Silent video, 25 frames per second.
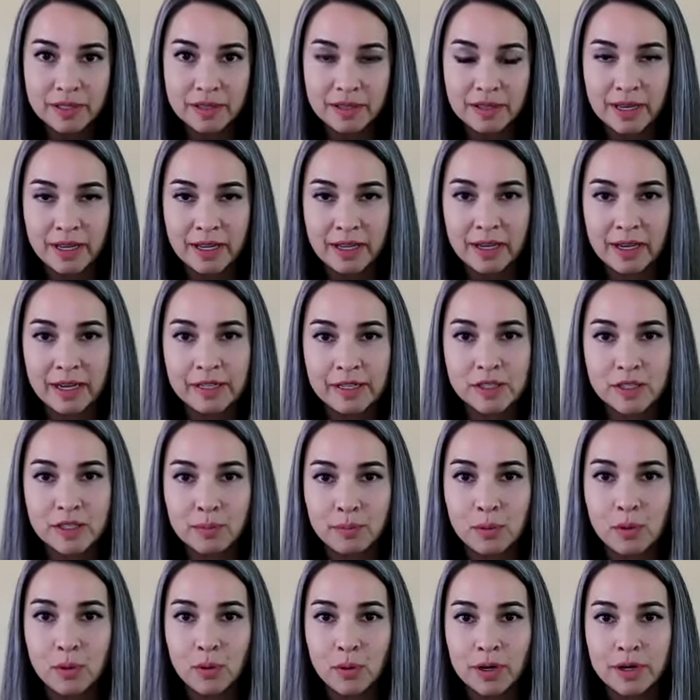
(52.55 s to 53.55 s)
that I
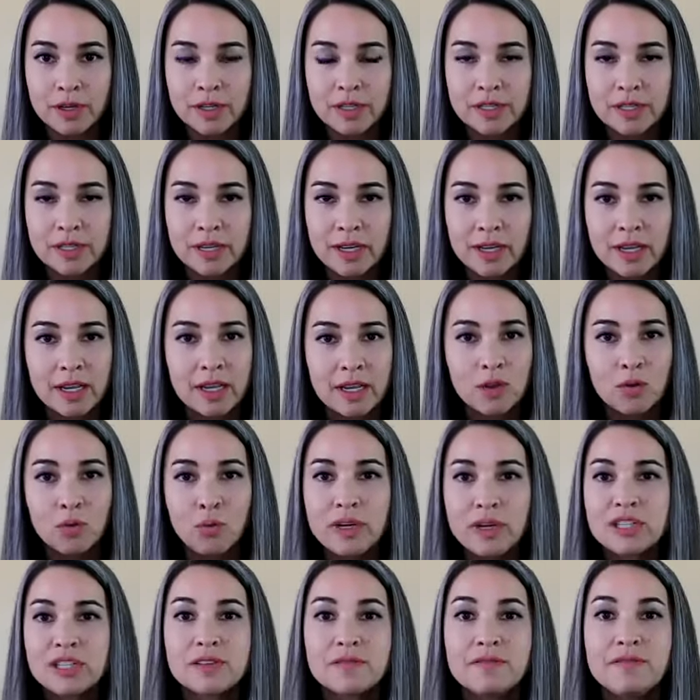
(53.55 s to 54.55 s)
support,
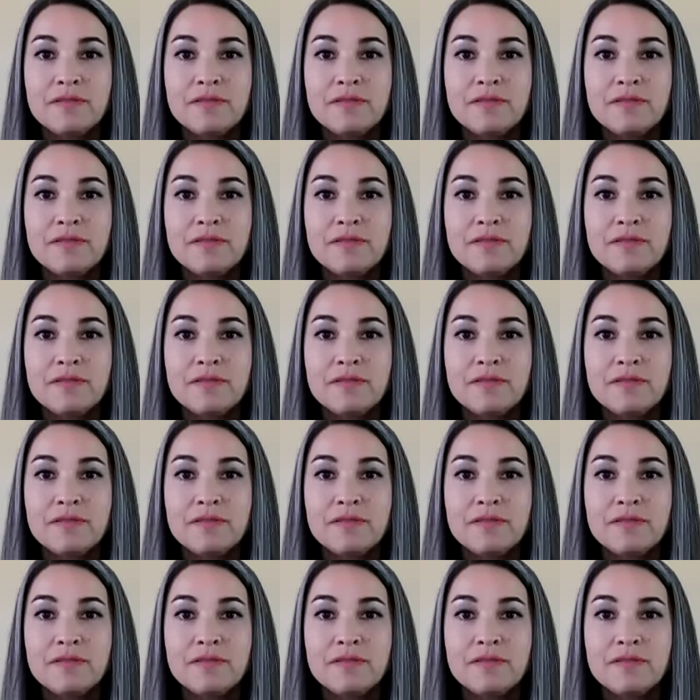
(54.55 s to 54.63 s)
which